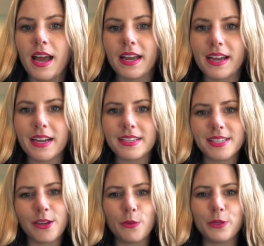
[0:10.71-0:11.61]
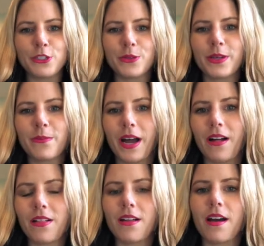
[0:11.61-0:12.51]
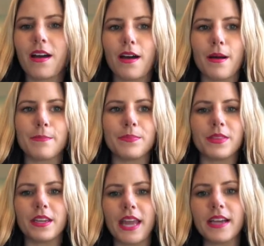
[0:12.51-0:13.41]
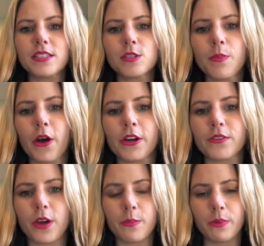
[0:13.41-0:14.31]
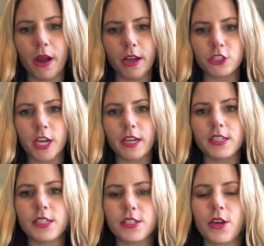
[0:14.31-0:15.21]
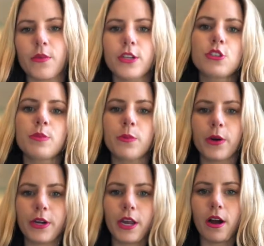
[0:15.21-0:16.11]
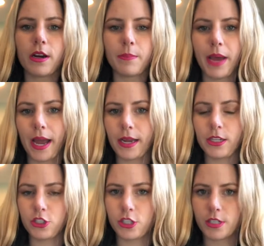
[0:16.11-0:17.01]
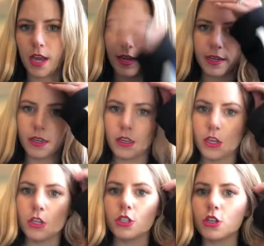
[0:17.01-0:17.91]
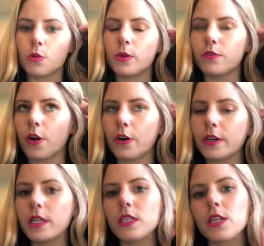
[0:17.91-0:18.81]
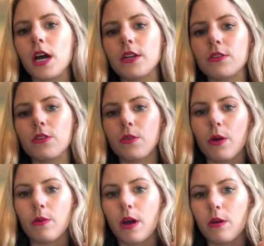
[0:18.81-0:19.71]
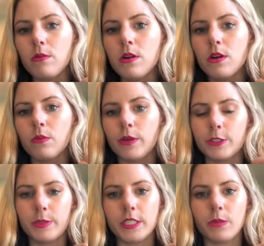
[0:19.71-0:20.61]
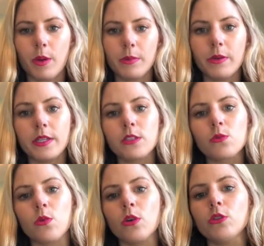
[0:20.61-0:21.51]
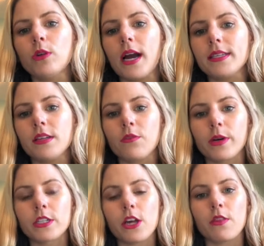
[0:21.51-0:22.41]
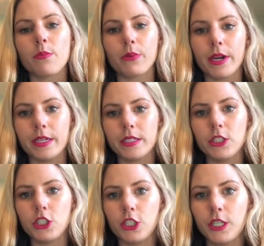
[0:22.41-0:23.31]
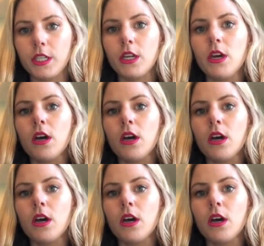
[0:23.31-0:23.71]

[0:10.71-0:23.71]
guys, I hope you're doing well. The next part of our project is going to be working on a package design. So we've already done the logo, which we did when we were in school. You guys have worked on the branding sheet.